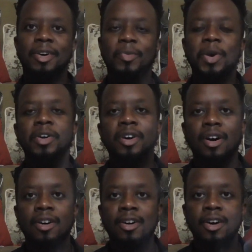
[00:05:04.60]
we
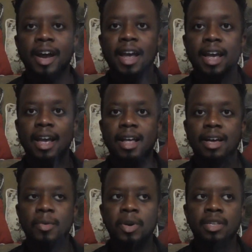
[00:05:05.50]
are
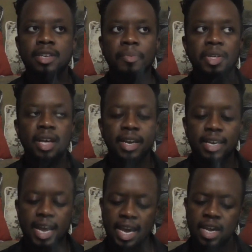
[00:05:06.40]
we're something like
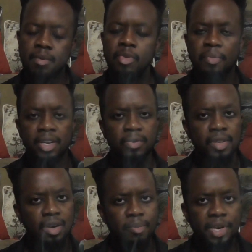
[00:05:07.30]
an animal mixed
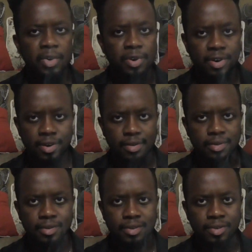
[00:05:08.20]
with a computer,
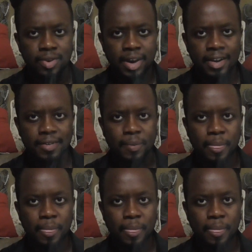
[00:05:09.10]
right?